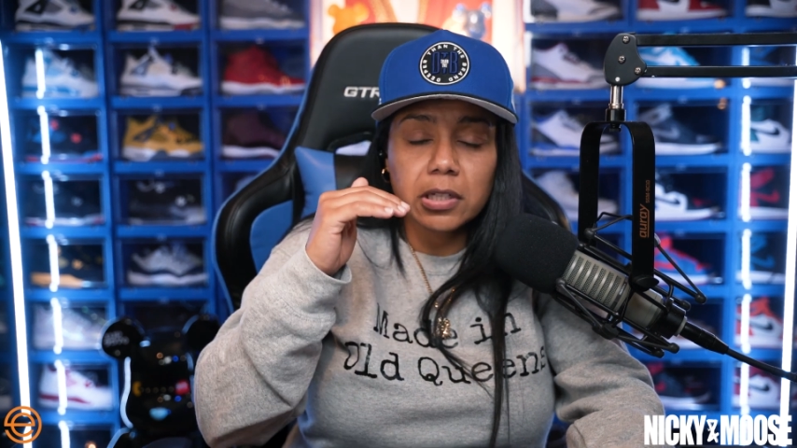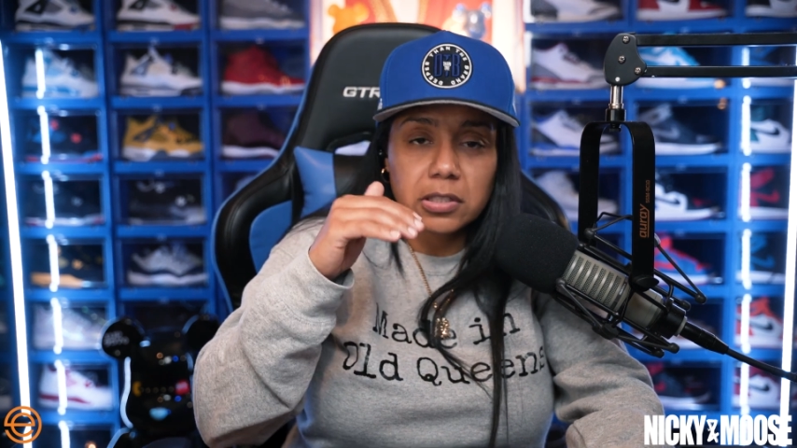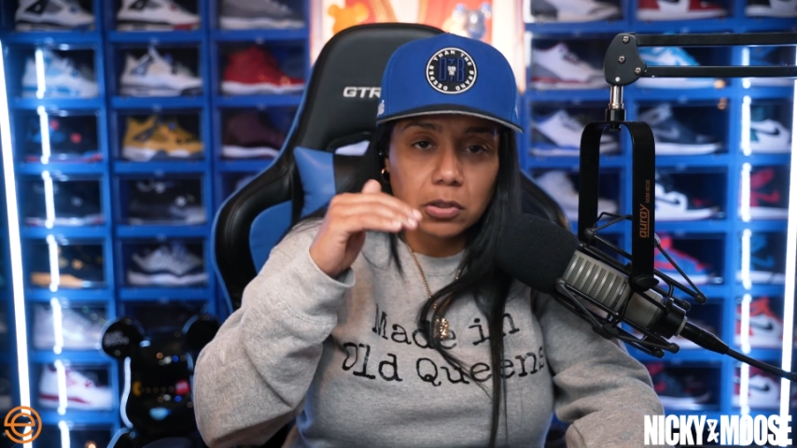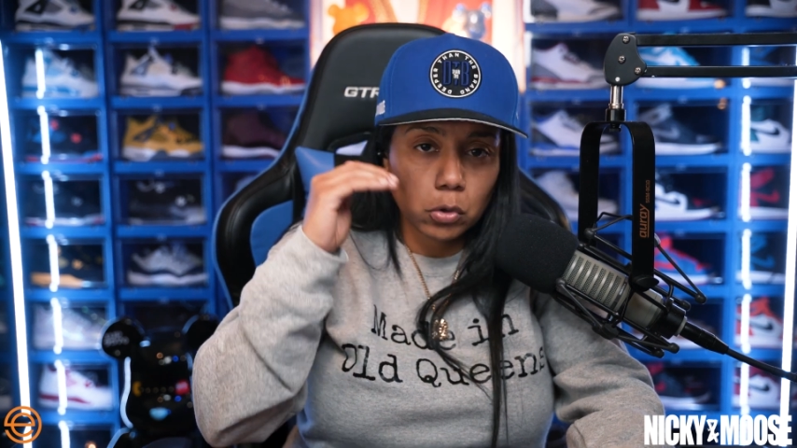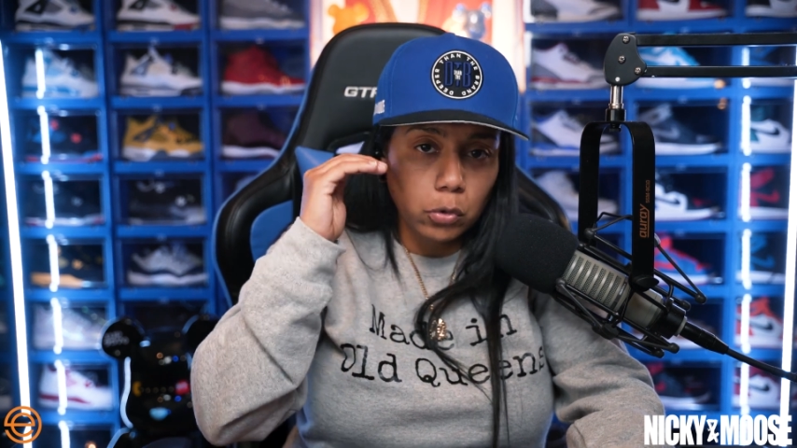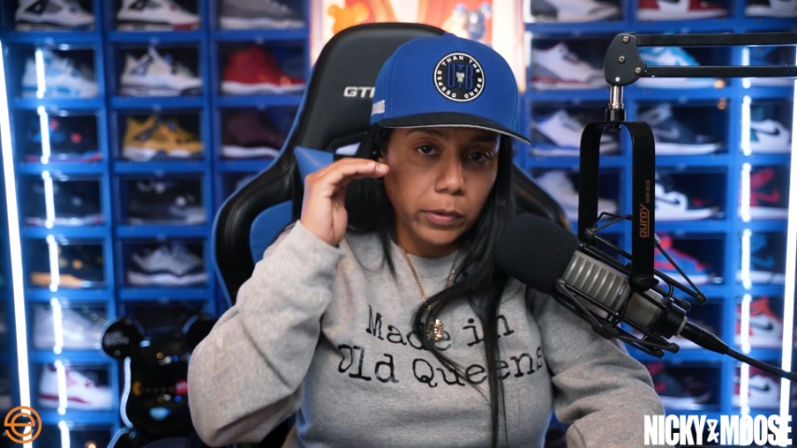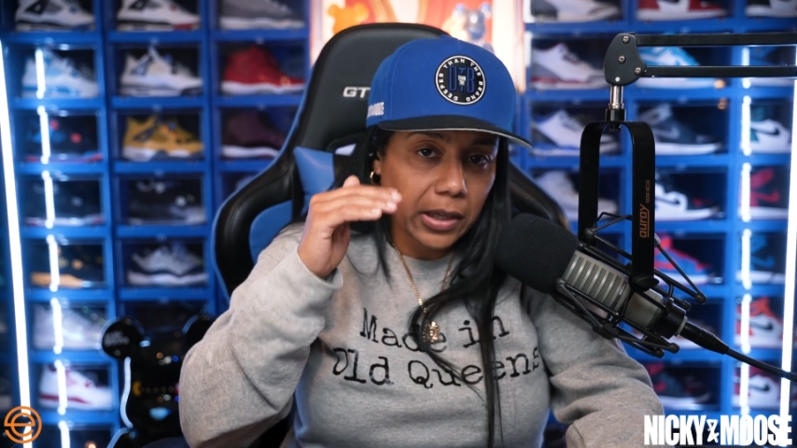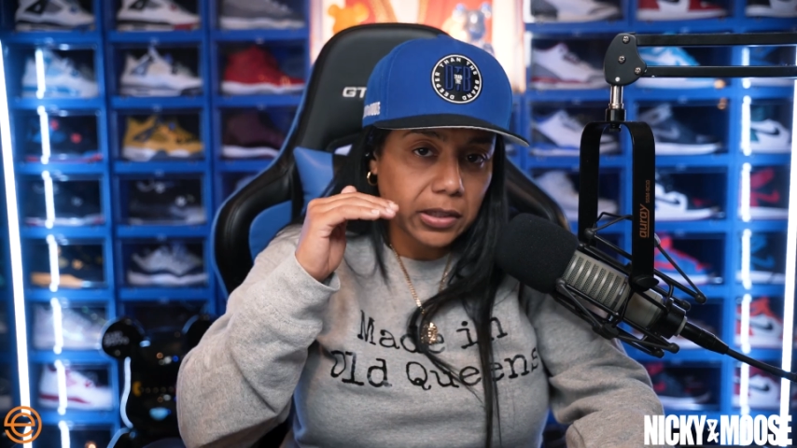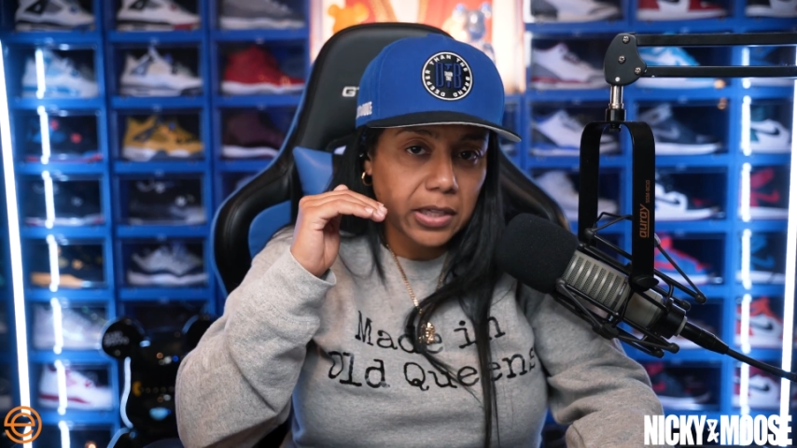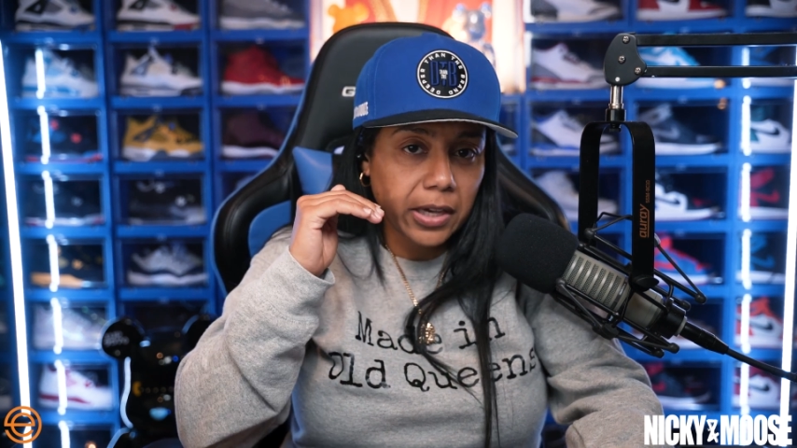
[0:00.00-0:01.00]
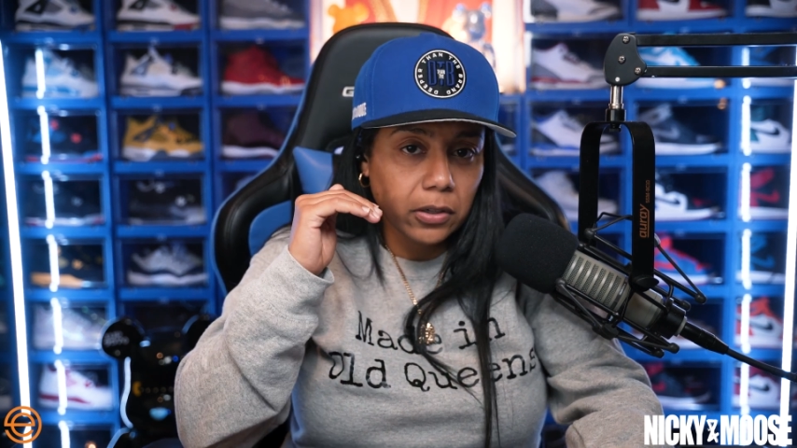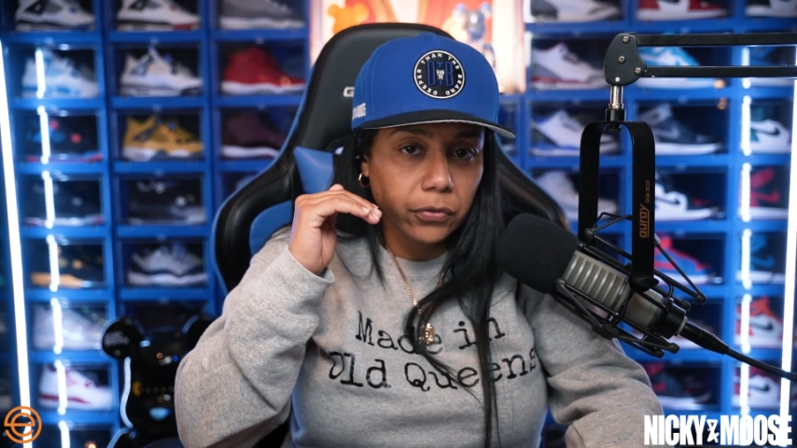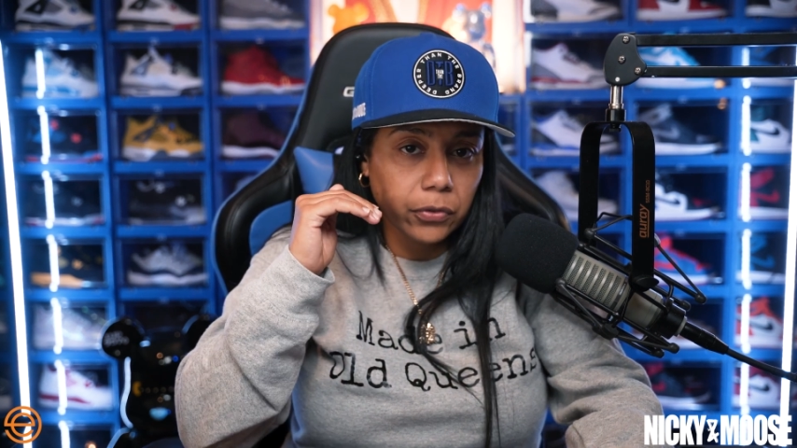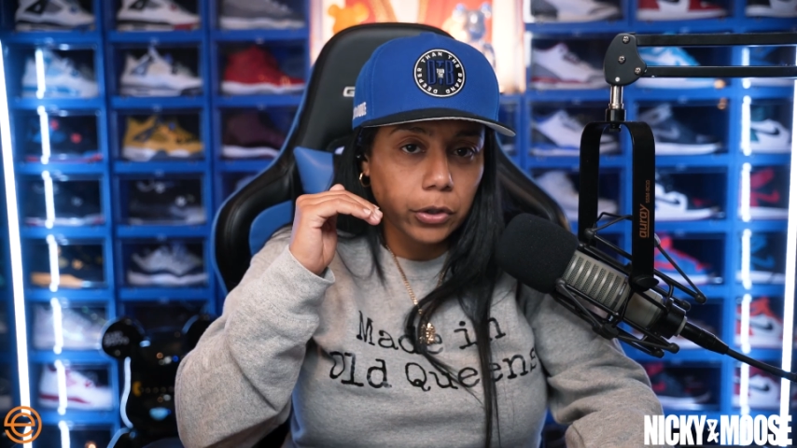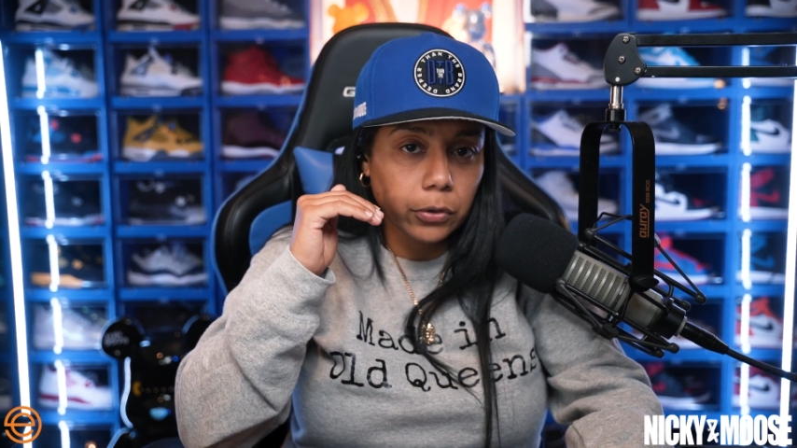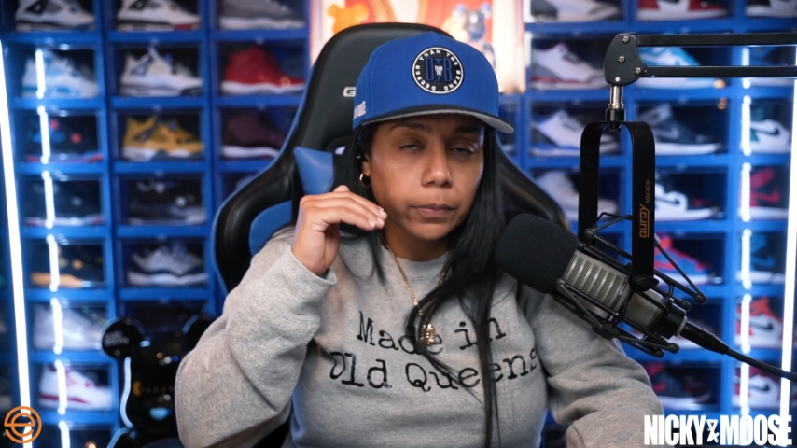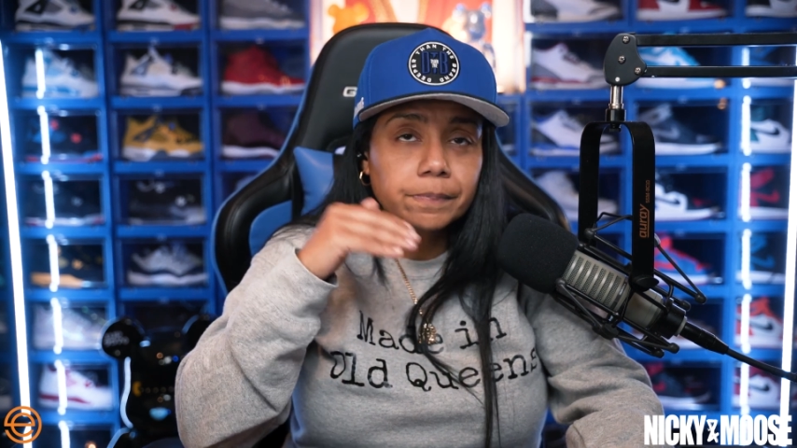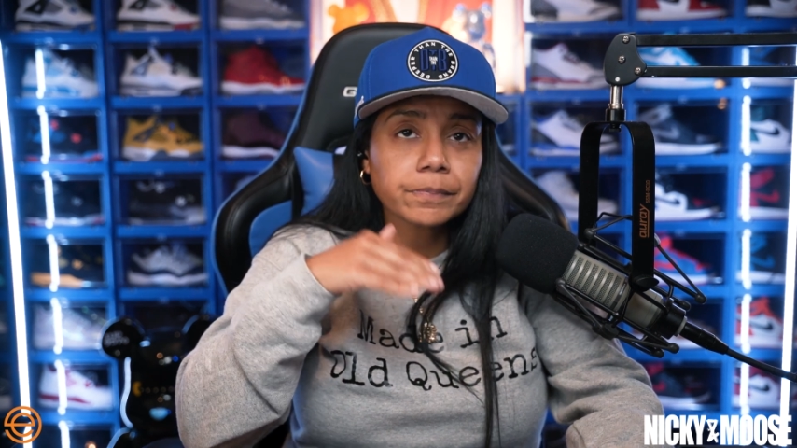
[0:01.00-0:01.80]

because it'll create a title for you.